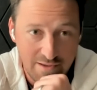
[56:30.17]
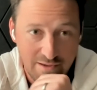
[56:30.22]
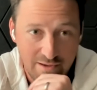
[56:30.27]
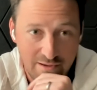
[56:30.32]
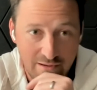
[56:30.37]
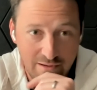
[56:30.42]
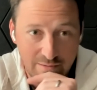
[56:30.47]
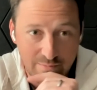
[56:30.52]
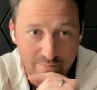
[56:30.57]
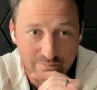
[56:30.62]

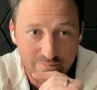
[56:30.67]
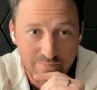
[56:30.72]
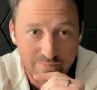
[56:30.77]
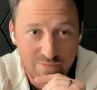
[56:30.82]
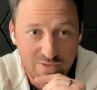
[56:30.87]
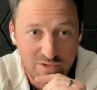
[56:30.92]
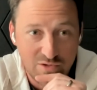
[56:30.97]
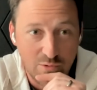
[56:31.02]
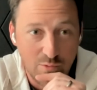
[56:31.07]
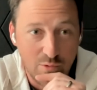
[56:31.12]

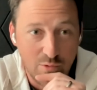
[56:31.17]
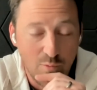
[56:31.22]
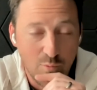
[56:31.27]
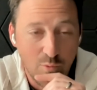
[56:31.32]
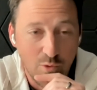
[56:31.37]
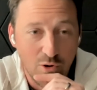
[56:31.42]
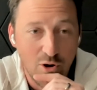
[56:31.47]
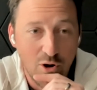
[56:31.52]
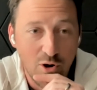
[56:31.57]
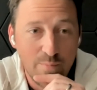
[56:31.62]
So
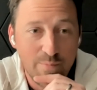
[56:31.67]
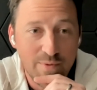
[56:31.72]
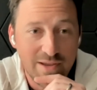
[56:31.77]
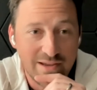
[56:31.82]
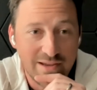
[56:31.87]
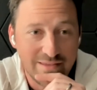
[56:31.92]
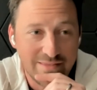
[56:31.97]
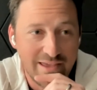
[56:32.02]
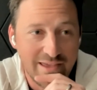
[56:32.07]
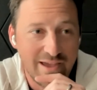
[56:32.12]
we're
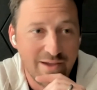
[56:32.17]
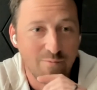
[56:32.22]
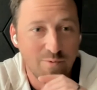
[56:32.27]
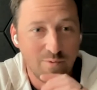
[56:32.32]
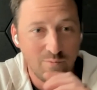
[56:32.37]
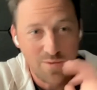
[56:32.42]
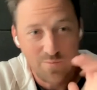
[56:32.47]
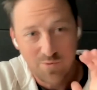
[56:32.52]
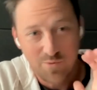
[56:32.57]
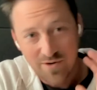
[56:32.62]
hoping that
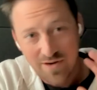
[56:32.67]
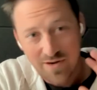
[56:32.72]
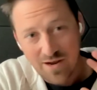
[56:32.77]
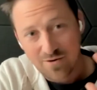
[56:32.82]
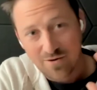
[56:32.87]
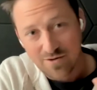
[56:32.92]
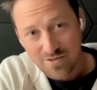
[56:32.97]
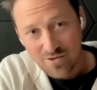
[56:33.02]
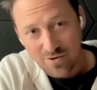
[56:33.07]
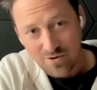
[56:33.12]
when we put
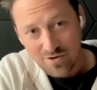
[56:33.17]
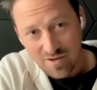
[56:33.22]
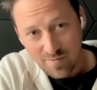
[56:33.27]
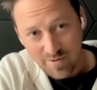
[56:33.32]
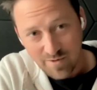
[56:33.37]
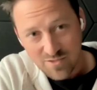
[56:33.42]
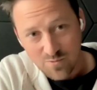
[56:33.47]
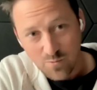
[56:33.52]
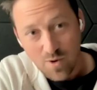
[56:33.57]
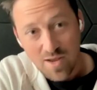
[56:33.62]
out a
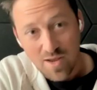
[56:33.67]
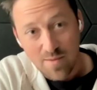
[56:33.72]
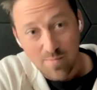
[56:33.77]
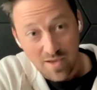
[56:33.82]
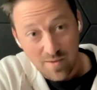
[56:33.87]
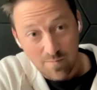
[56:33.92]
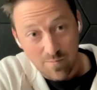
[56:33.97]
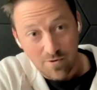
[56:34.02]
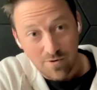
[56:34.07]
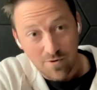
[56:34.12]
tokenomics white
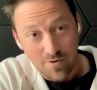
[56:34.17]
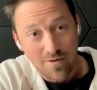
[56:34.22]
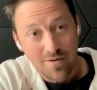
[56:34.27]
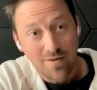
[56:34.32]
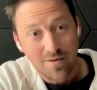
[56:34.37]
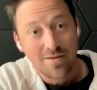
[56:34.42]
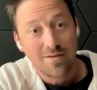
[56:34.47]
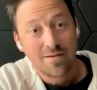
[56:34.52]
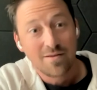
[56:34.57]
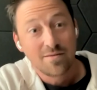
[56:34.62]
paper
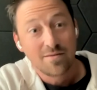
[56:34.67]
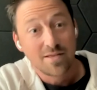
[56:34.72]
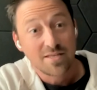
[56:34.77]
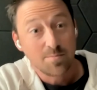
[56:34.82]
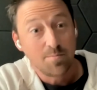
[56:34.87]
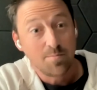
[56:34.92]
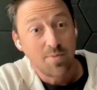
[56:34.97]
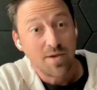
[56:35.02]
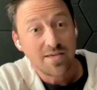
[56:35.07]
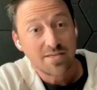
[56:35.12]
that's
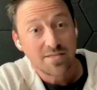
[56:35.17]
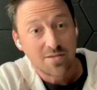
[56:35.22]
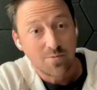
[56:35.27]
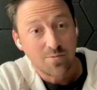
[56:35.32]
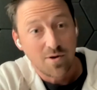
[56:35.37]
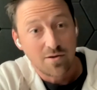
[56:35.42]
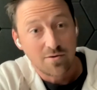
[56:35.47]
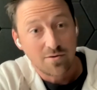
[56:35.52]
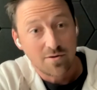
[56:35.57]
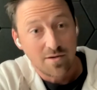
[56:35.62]
based
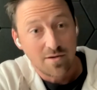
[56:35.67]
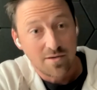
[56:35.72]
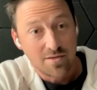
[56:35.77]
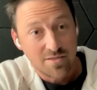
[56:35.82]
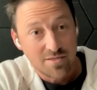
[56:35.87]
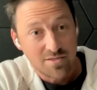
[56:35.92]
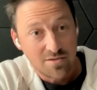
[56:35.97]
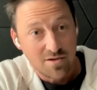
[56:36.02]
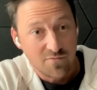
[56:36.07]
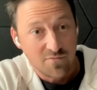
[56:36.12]
around a
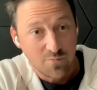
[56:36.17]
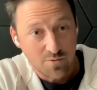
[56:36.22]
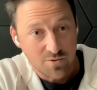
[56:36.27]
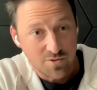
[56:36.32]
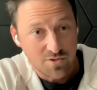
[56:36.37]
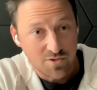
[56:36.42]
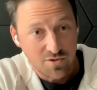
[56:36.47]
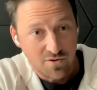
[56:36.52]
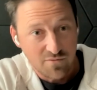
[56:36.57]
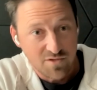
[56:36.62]
software as
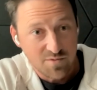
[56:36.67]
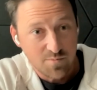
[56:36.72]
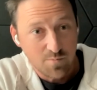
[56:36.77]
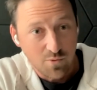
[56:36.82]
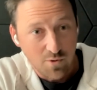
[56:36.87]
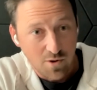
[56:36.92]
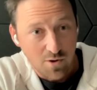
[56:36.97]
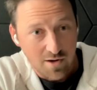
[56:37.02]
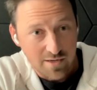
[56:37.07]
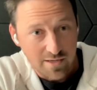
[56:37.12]
a service
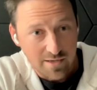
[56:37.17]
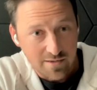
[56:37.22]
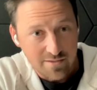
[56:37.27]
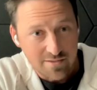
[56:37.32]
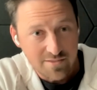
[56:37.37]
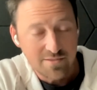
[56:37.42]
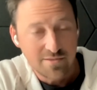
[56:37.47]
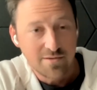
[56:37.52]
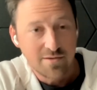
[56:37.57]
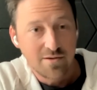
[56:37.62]

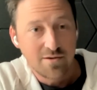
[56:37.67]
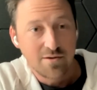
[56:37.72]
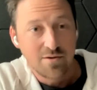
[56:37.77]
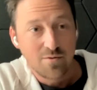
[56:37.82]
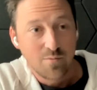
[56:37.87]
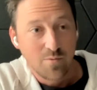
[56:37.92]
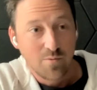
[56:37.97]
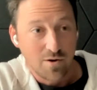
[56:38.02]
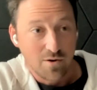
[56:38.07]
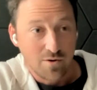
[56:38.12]
product,
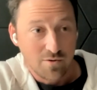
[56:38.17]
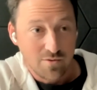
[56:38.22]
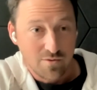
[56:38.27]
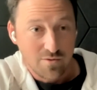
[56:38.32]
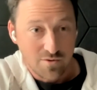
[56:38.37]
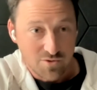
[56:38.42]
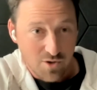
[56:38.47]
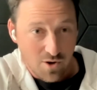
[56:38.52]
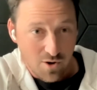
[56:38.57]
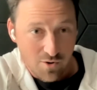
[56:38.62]
where
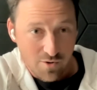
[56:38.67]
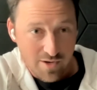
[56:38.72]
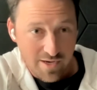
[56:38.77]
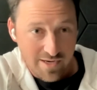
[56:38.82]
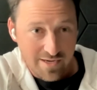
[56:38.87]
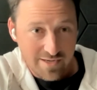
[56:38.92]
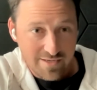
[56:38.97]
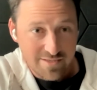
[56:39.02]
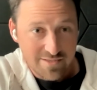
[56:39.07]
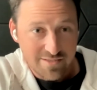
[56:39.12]
there's already
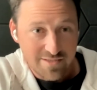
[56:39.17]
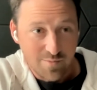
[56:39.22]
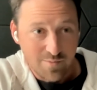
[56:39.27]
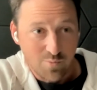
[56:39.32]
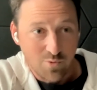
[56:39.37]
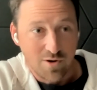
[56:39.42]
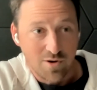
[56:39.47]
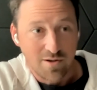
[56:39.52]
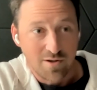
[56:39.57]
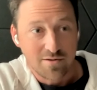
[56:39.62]
an existing
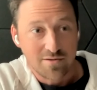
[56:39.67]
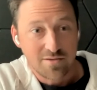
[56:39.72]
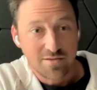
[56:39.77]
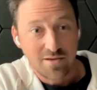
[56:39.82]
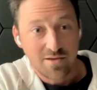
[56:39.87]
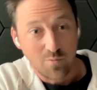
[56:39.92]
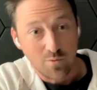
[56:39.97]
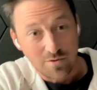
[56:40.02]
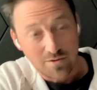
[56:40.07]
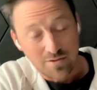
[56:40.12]
product
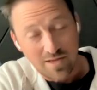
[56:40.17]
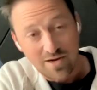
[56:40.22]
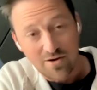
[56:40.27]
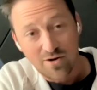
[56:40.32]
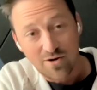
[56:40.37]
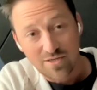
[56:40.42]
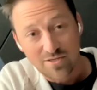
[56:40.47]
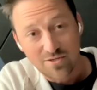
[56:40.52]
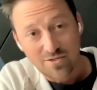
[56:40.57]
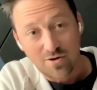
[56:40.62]
and we're
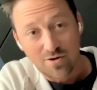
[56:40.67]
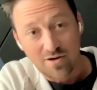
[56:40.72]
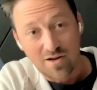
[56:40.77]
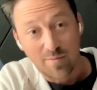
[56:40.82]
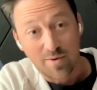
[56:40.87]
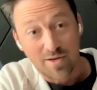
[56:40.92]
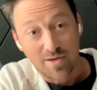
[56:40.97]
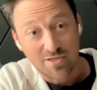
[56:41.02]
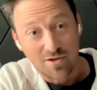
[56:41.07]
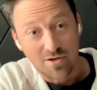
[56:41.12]
layering
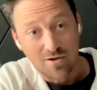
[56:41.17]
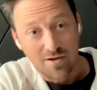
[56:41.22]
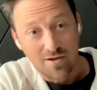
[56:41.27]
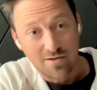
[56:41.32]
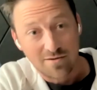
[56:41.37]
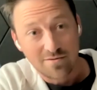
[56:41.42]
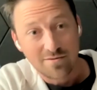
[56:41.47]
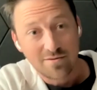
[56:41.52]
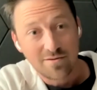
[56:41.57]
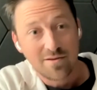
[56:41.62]
tokenomics on,